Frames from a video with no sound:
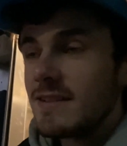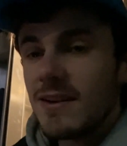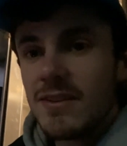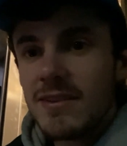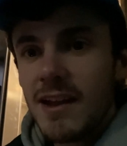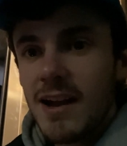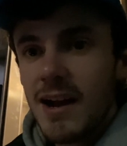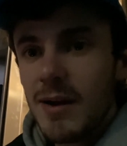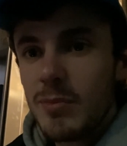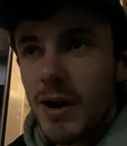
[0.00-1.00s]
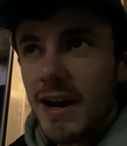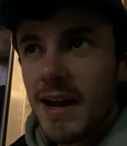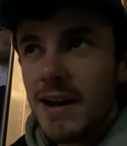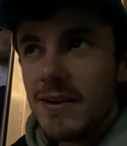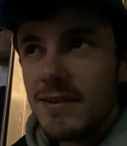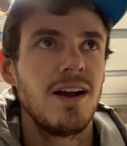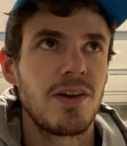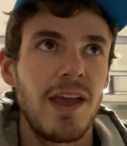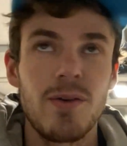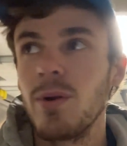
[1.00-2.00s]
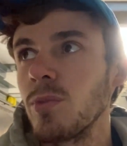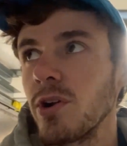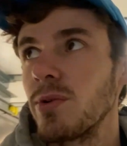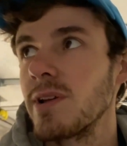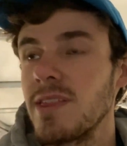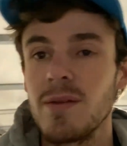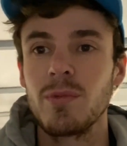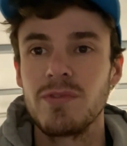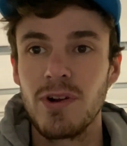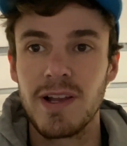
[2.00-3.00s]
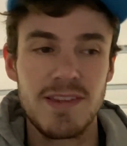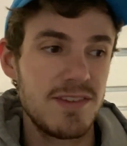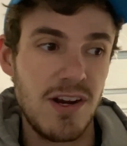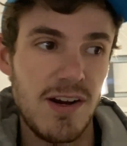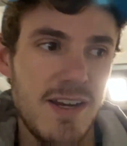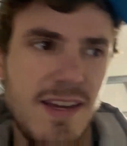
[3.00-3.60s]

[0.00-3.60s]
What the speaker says: Just hop right out. Okay, one more quick thing before it gets dark.